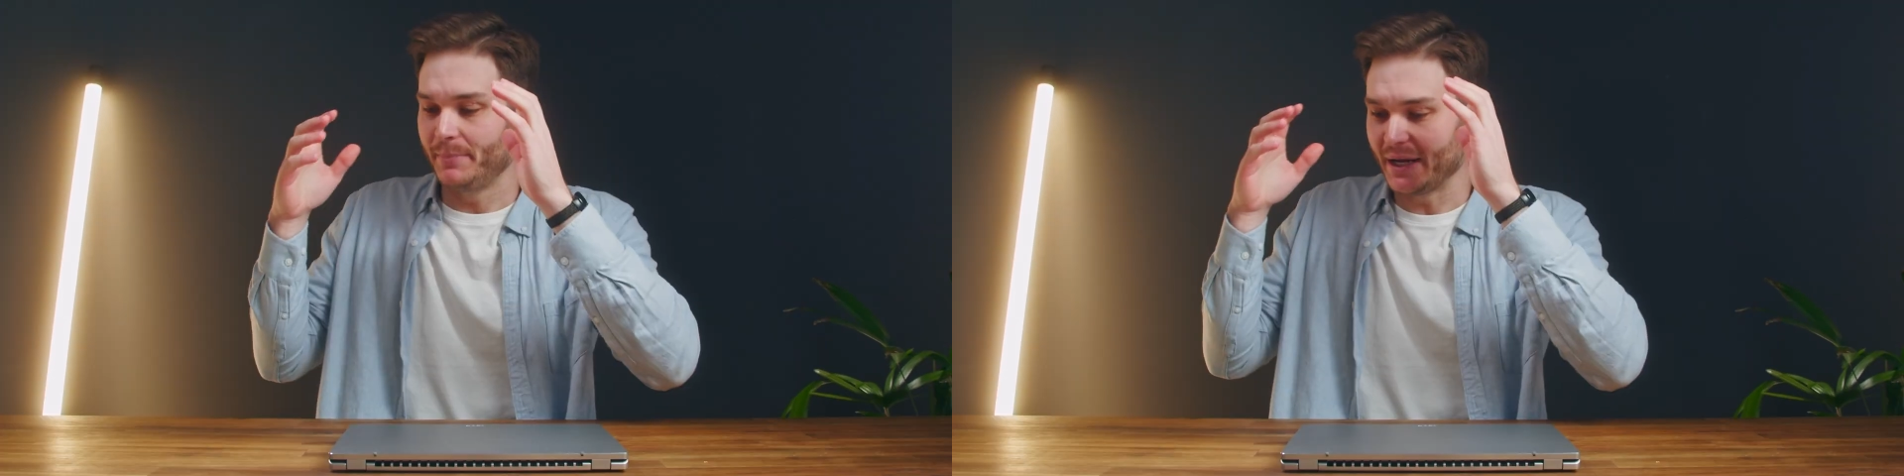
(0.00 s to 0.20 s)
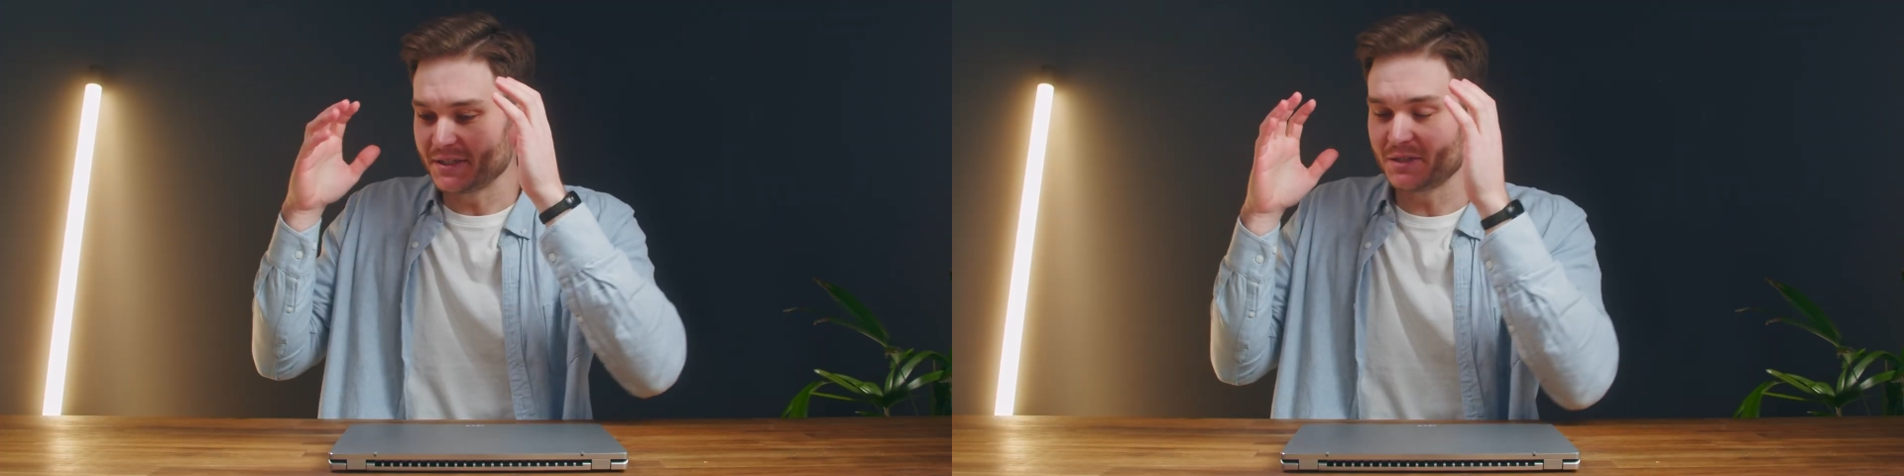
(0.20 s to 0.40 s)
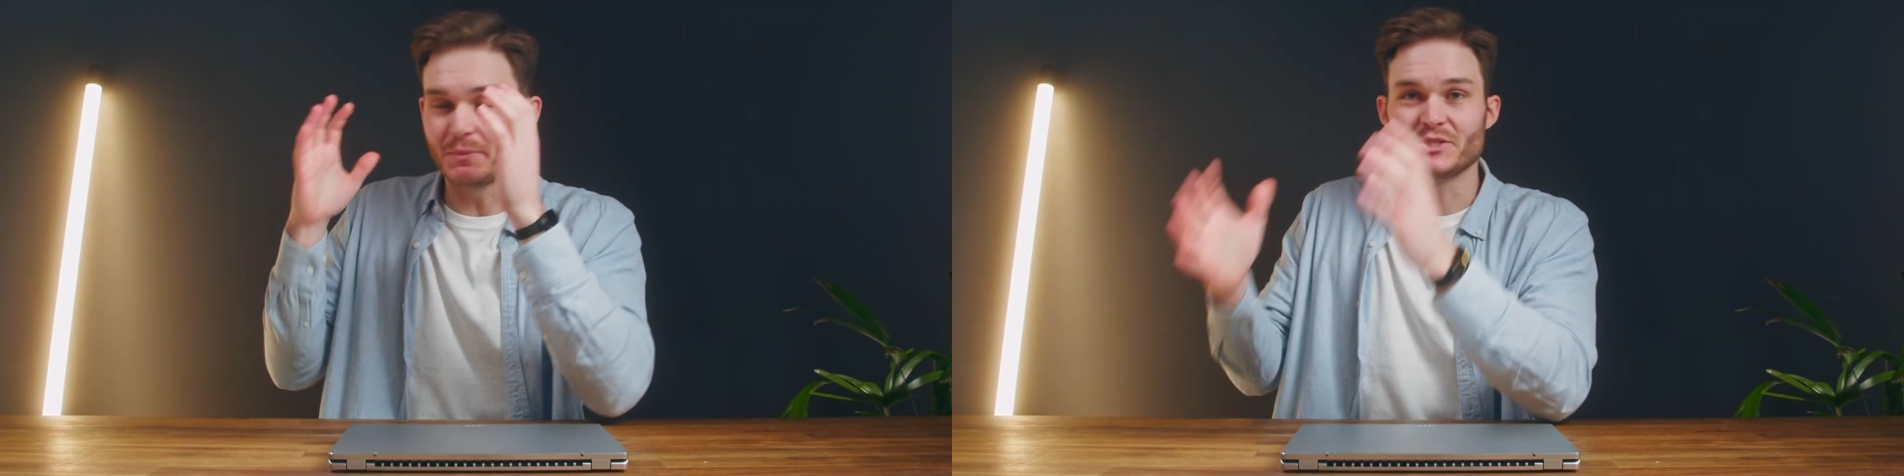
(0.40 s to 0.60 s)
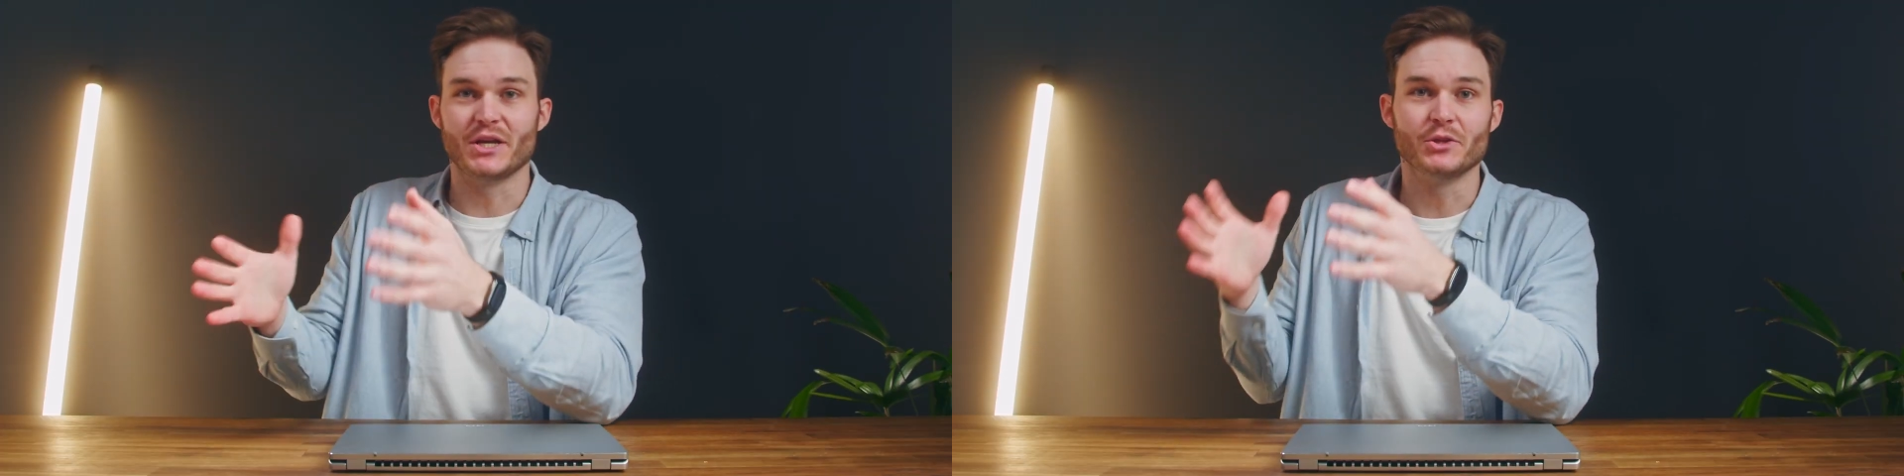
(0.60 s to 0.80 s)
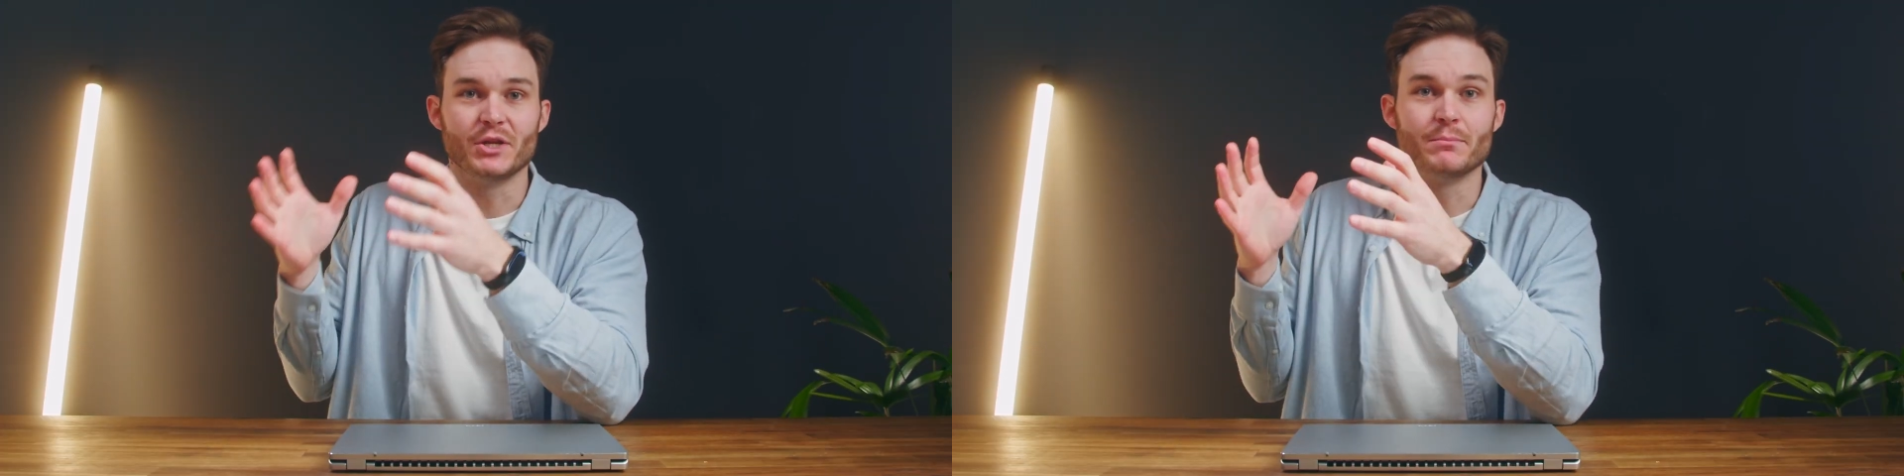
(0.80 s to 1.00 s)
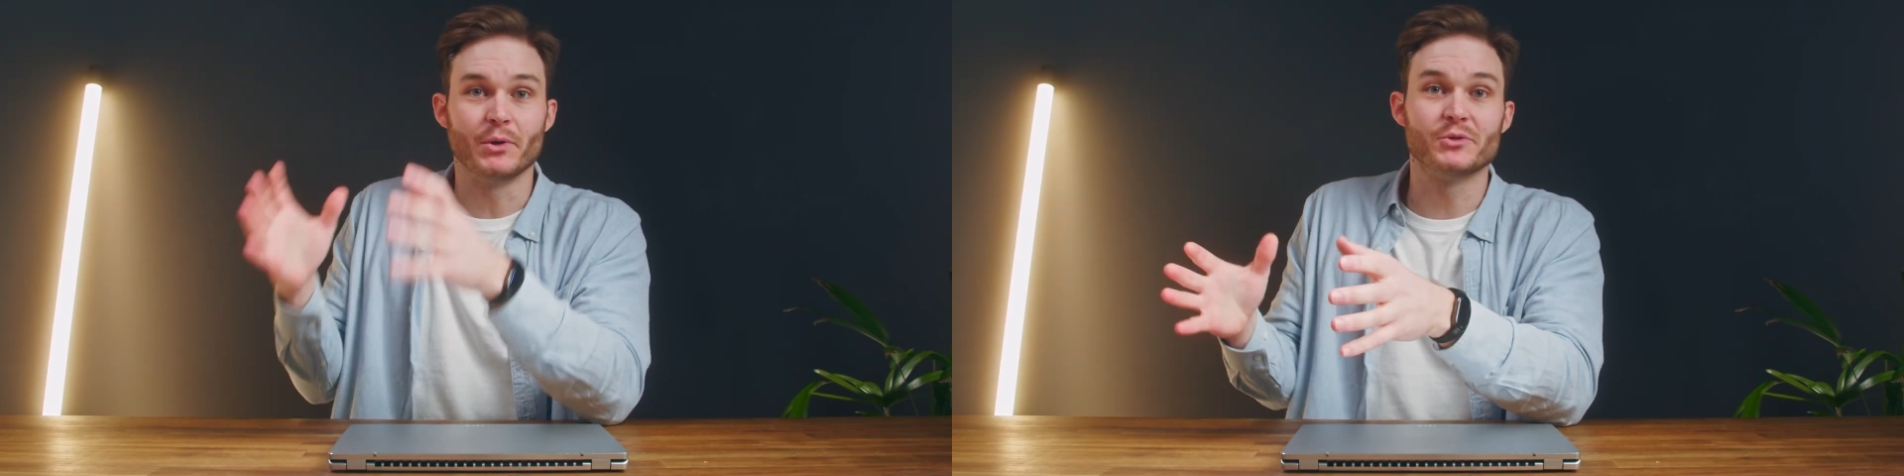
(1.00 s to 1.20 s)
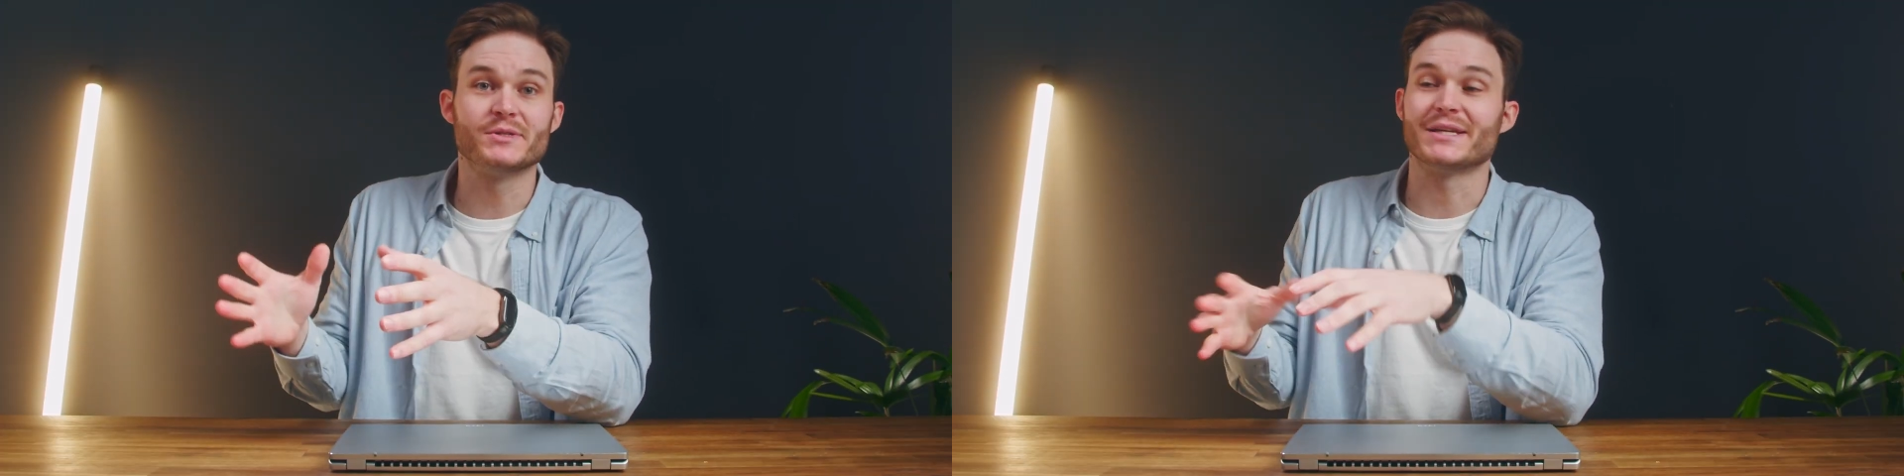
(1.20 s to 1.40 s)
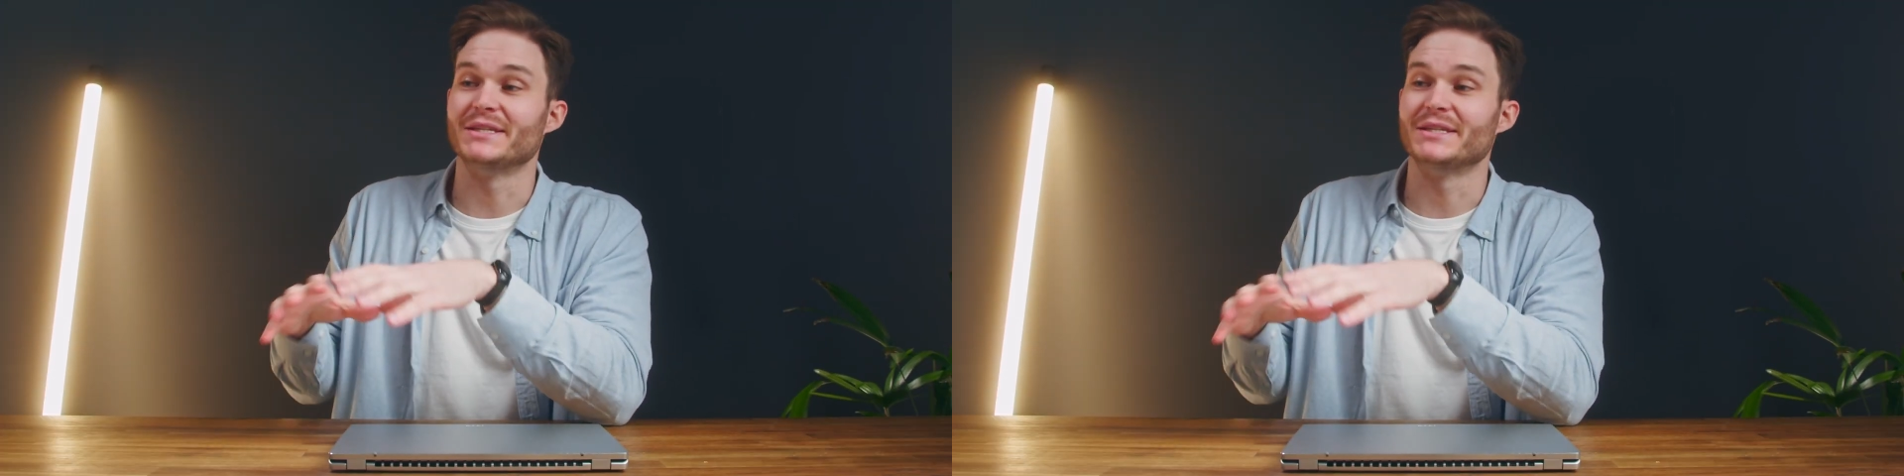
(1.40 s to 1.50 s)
But as these machine learning models are